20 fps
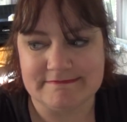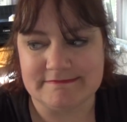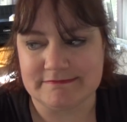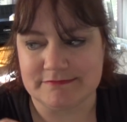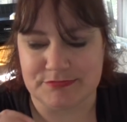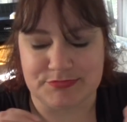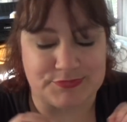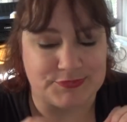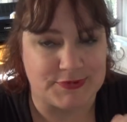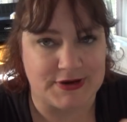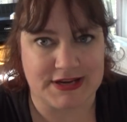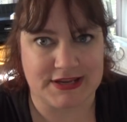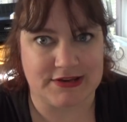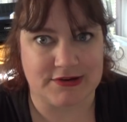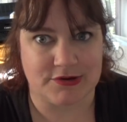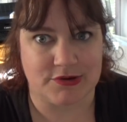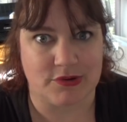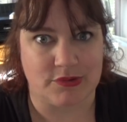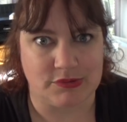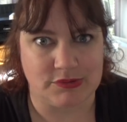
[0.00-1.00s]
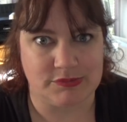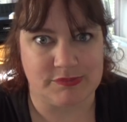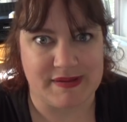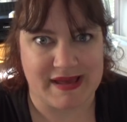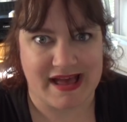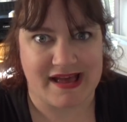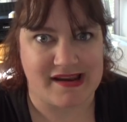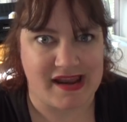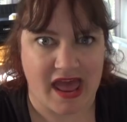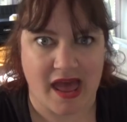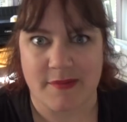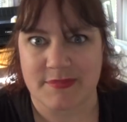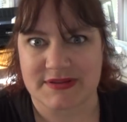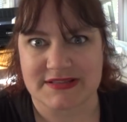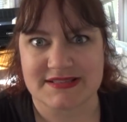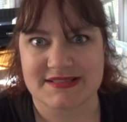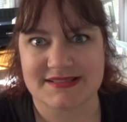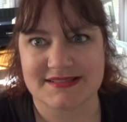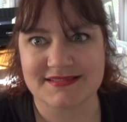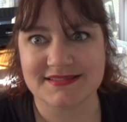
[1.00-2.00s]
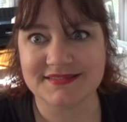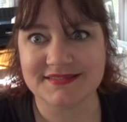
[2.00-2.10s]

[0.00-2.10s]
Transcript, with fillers: break your old bad habits.